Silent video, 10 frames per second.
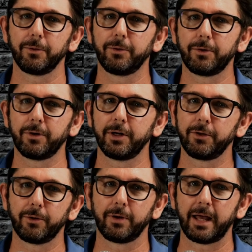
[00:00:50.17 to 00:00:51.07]
or
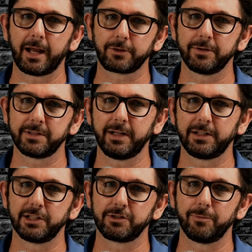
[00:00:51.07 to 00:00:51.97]
your electricity
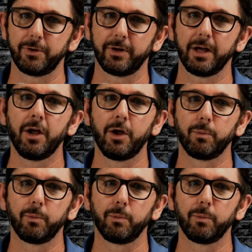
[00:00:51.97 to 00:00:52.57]
distributor